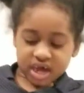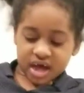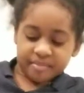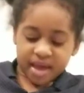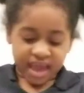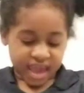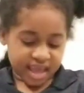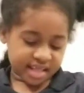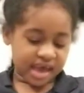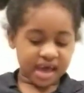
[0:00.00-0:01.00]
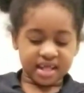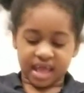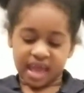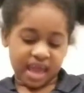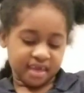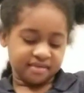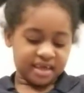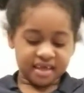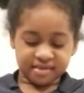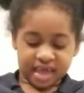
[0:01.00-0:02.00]
John. Hey, Dad. Hey,
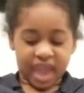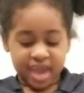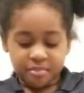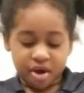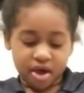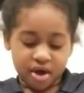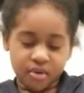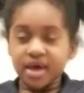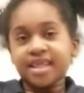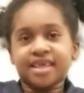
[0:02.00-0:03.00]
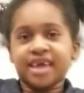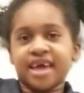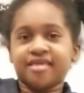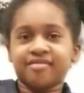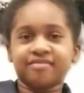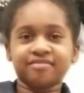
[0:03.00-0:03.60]
Sis. Hey, Bro. The end.